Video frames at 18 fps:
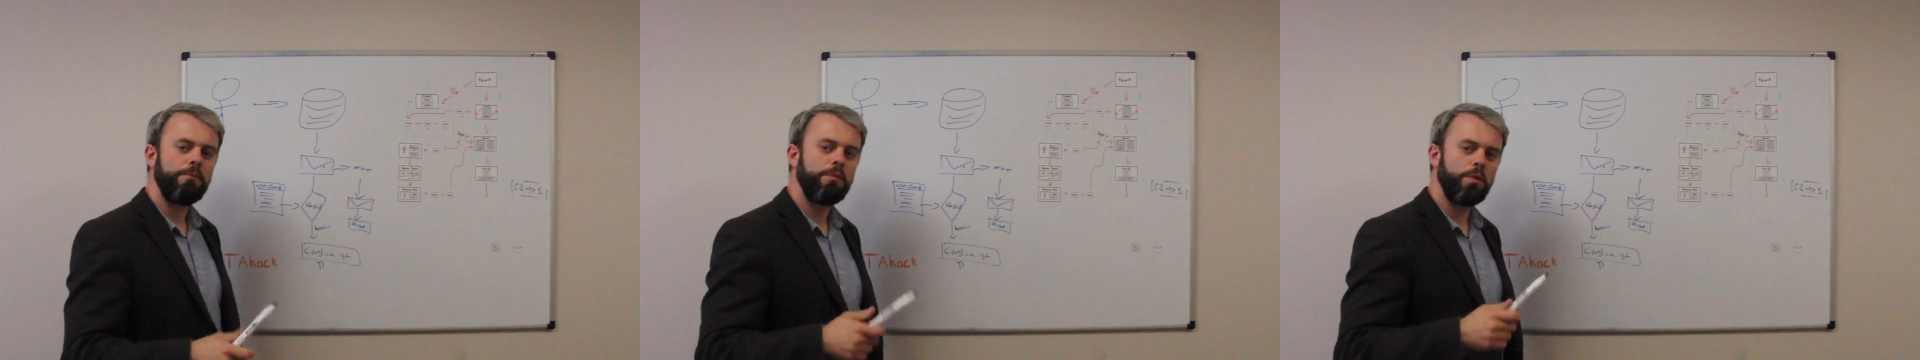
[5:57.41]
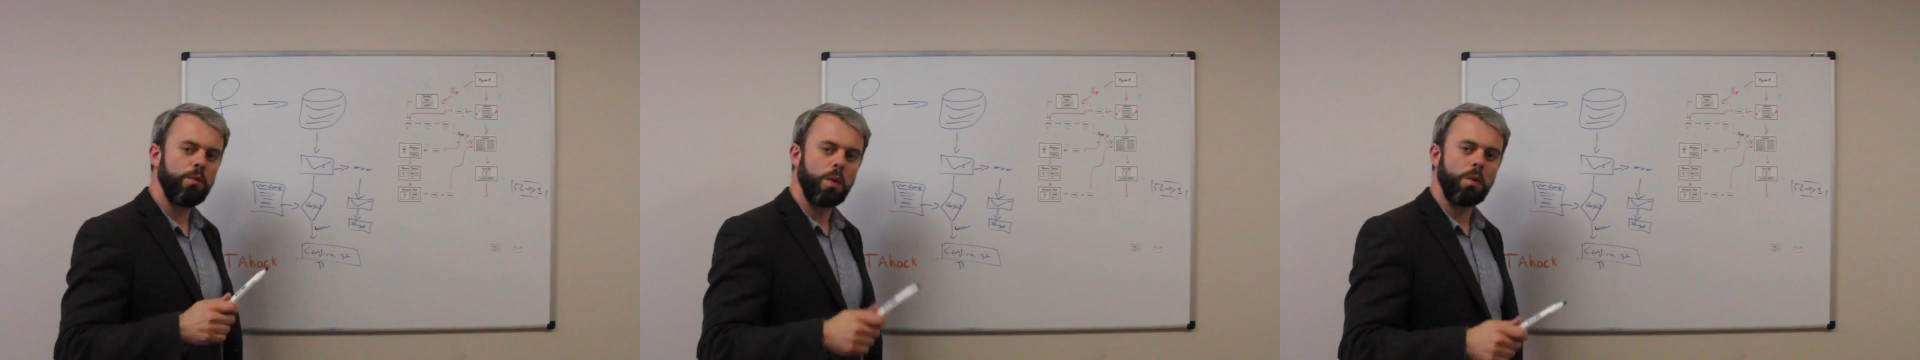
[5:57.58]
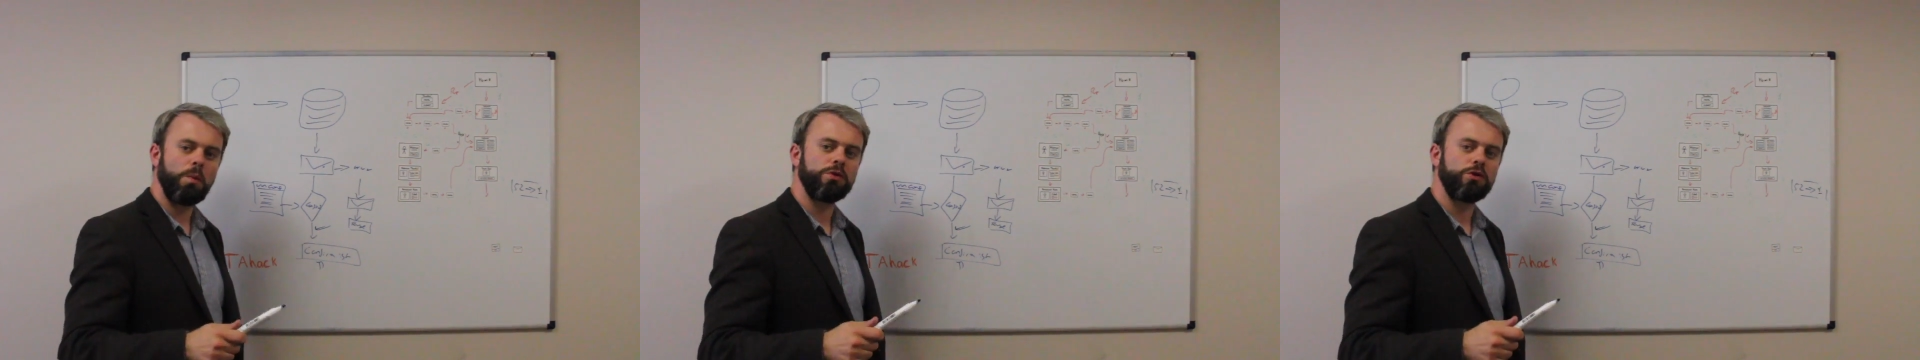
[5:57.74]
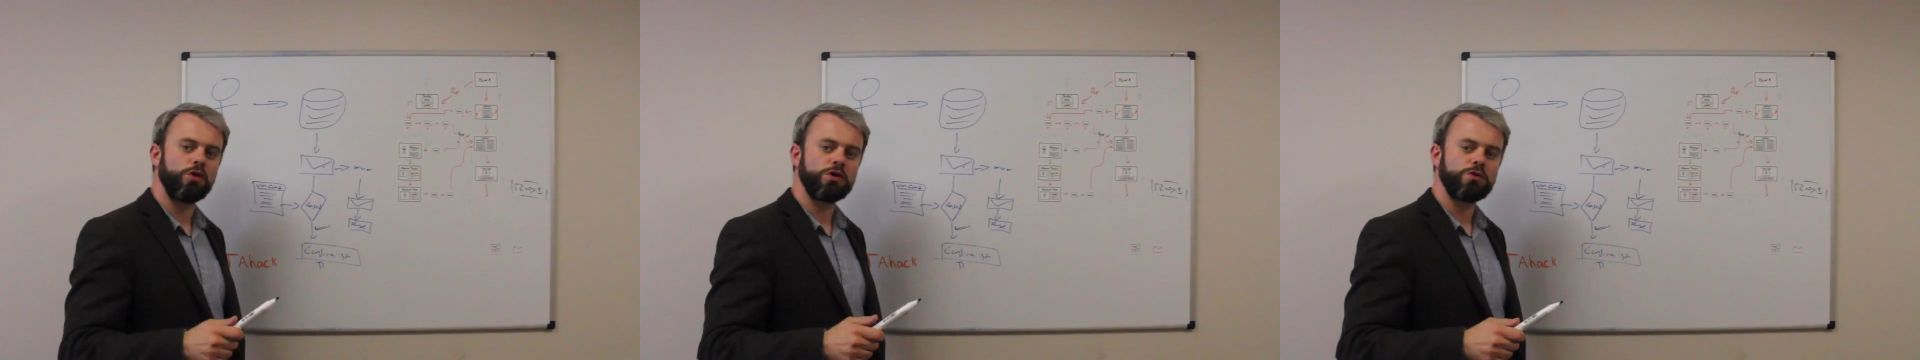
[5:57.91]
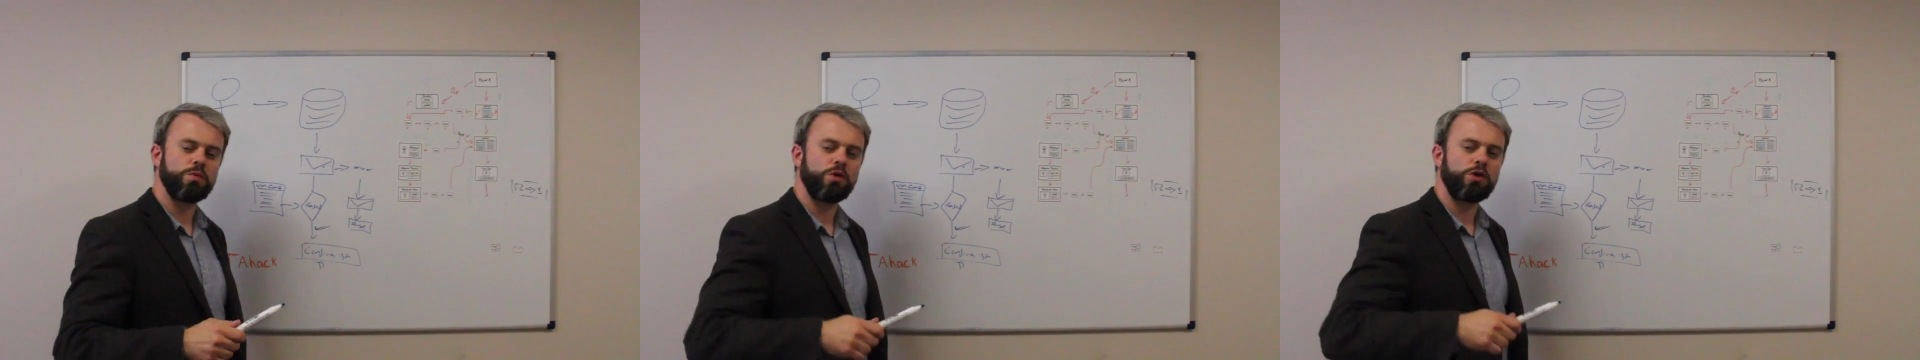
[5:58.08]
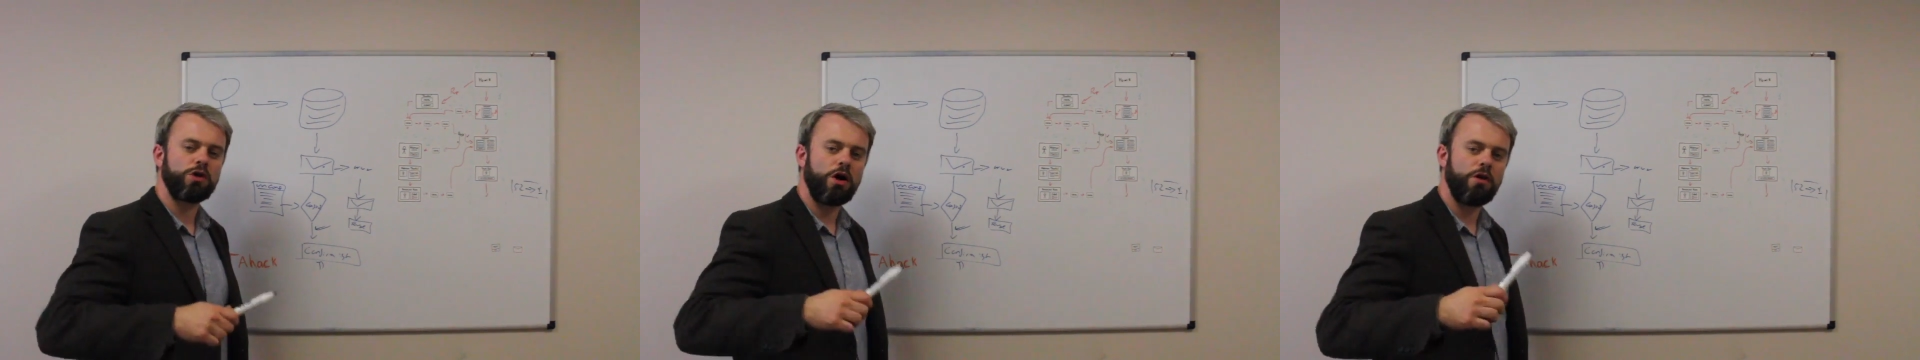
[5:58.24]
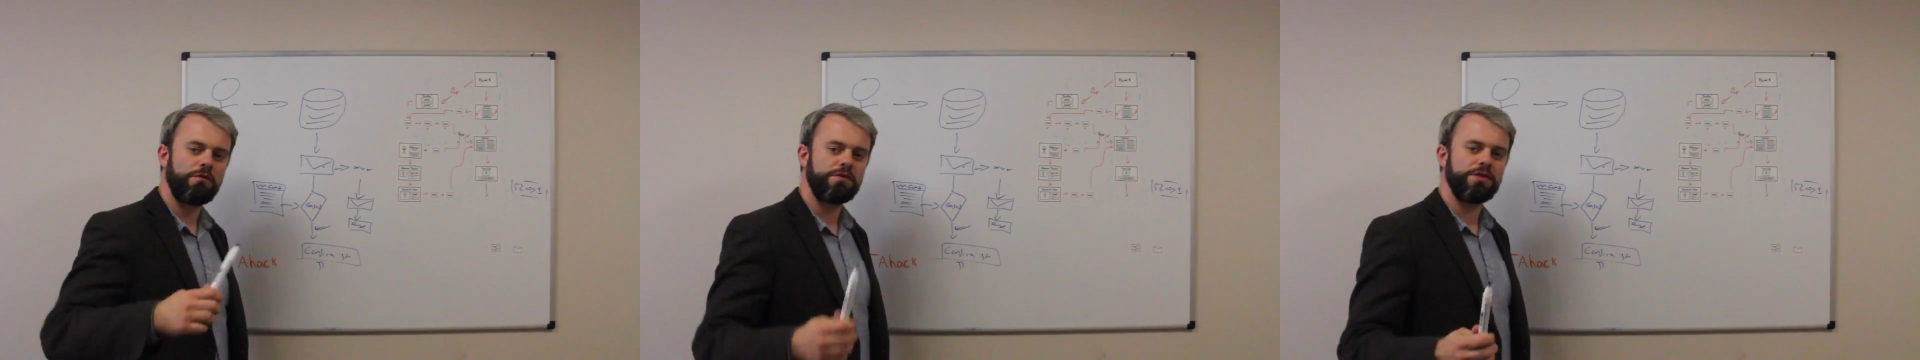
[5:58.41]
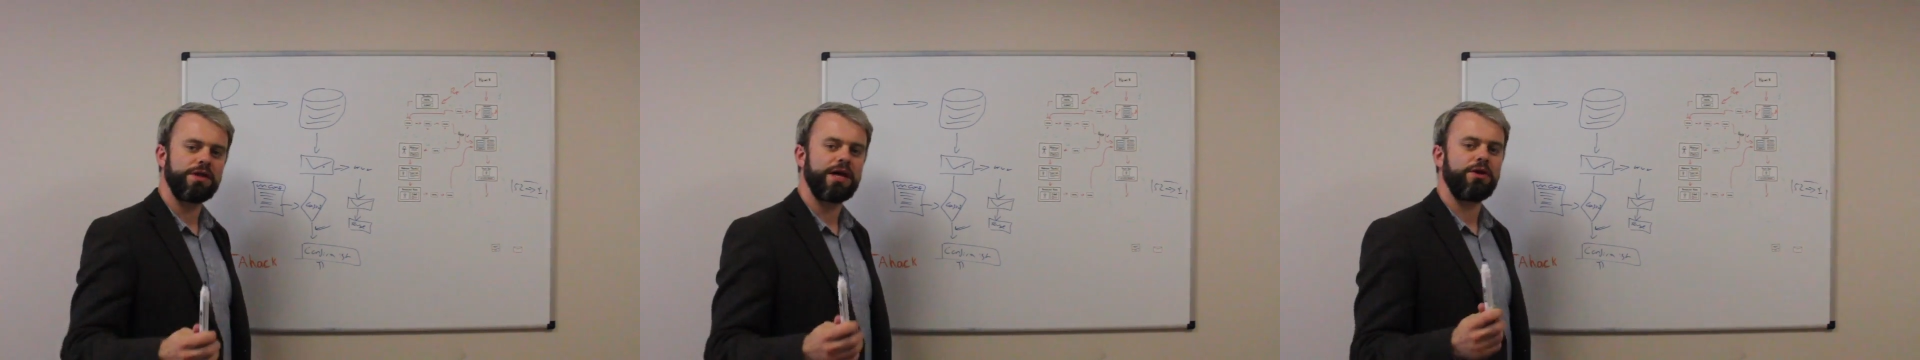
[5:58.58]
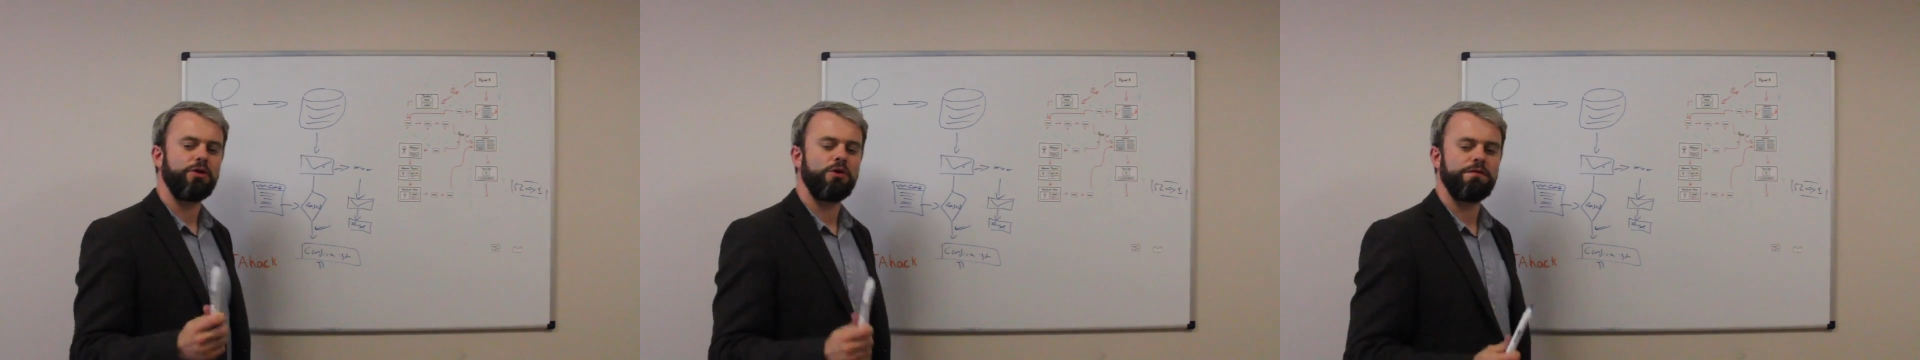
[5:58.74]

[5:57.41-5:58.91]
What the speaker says: but what we'll do is we'll cover that